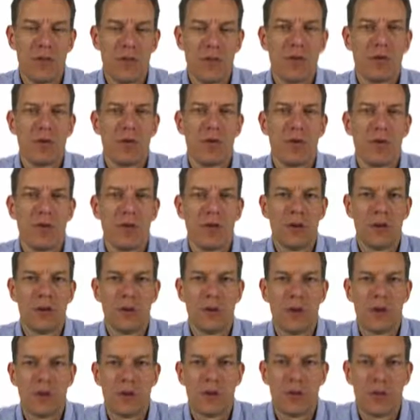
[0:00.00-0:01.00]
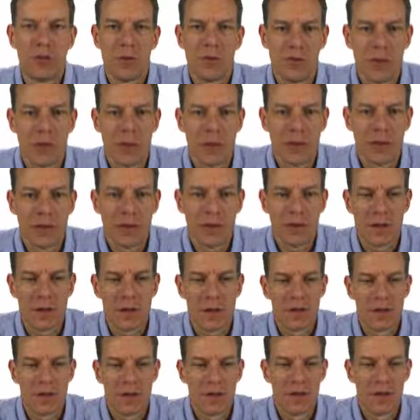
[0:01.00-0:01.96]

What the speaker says: They certainly don't want to contribute anything.